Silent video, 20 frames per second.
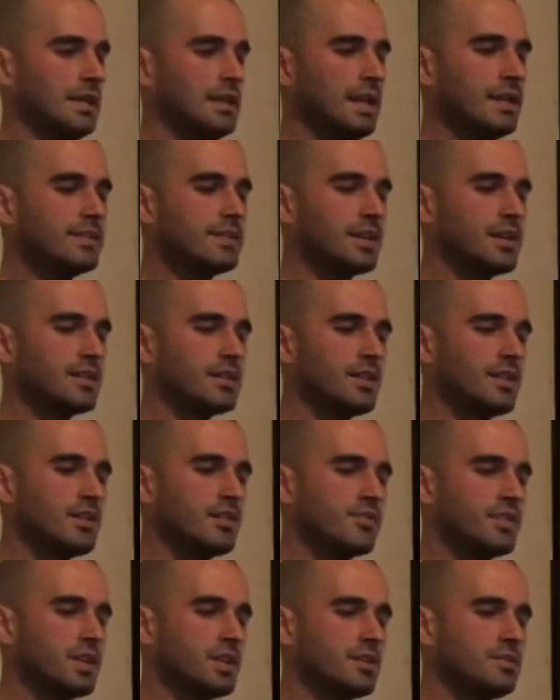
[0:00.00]
Later in the
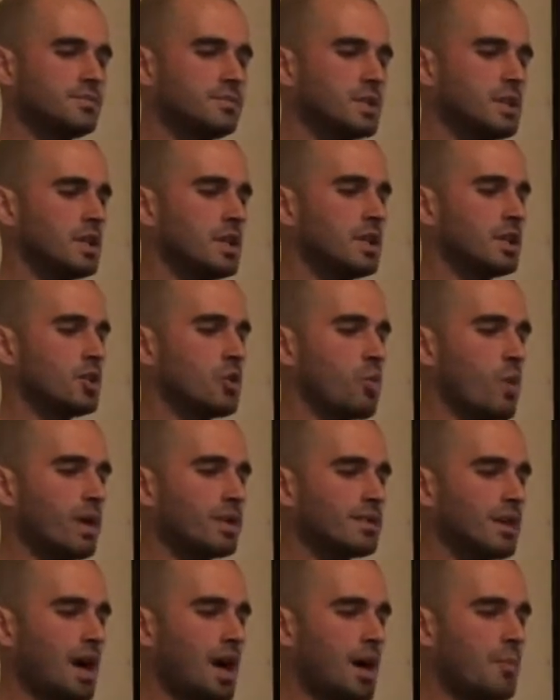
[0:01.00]
evening, he
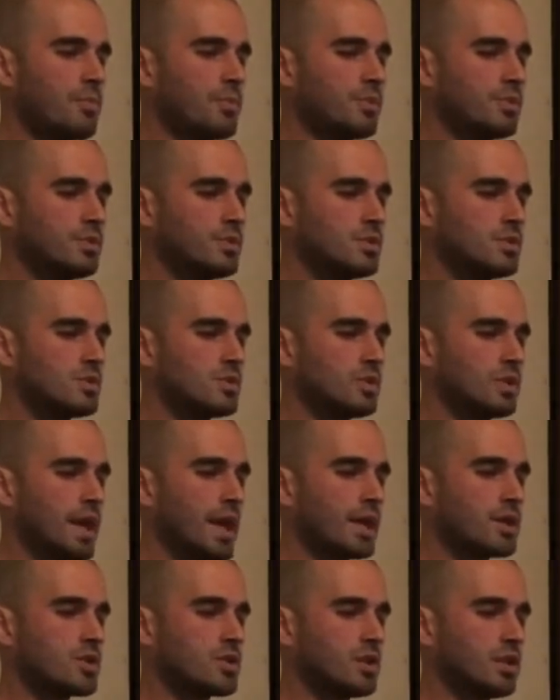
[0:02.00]
went up to
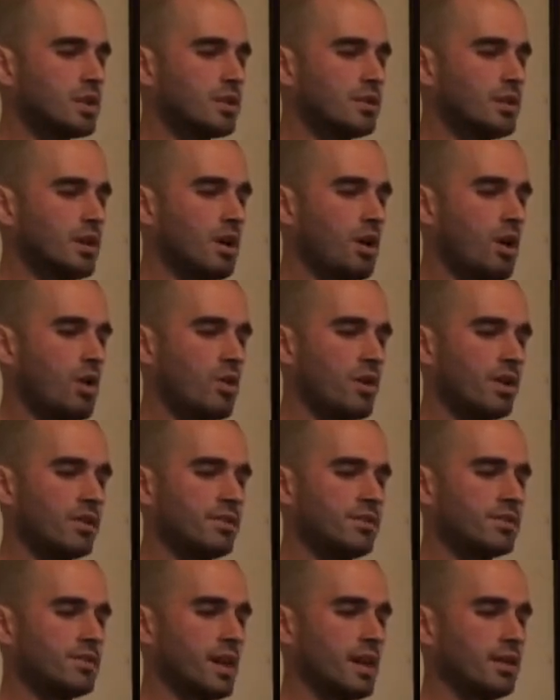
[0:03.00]
lecture in the hall
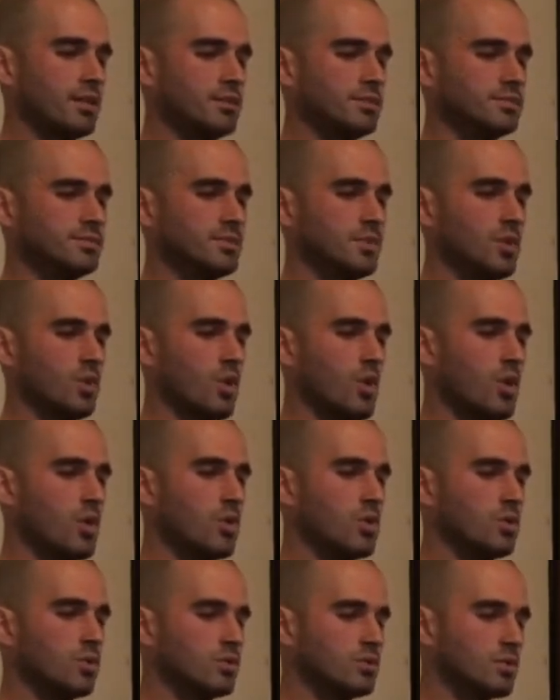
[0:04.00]
and said,
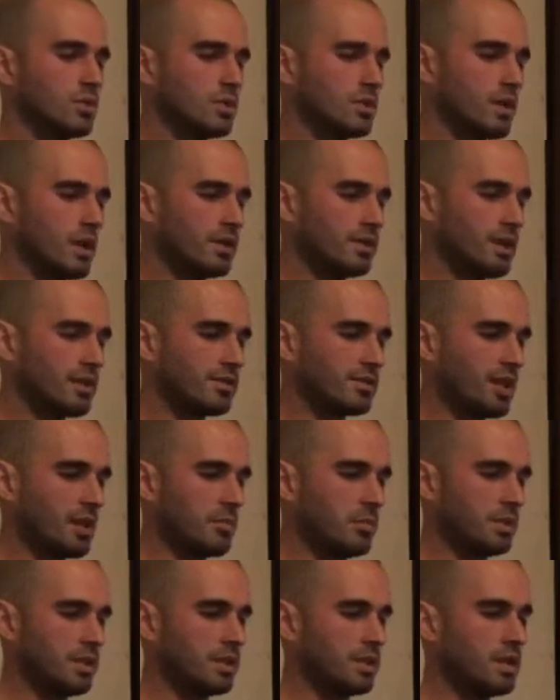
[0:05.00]
Oh, great
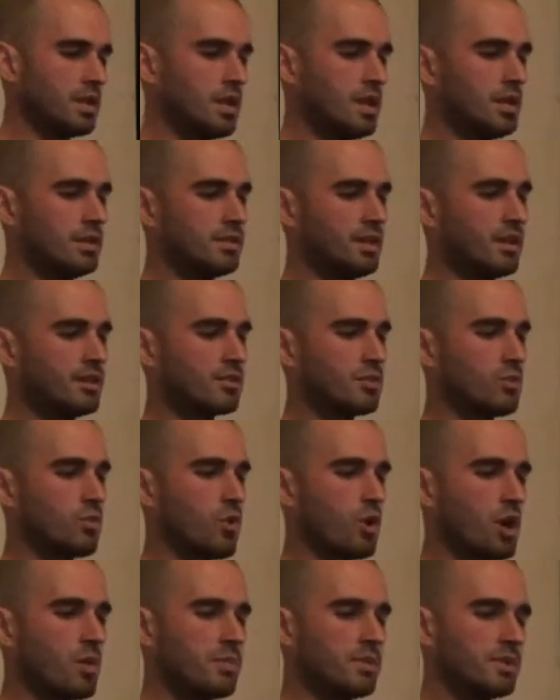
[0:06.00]
assembly, there's a
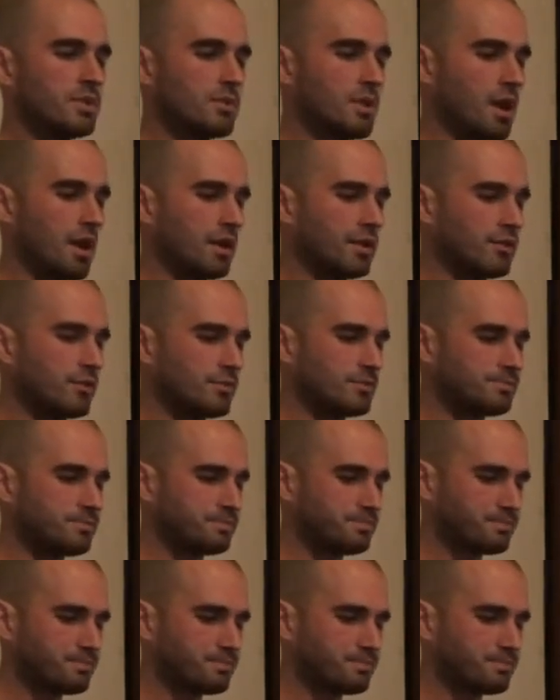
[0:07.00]
worm in the rice.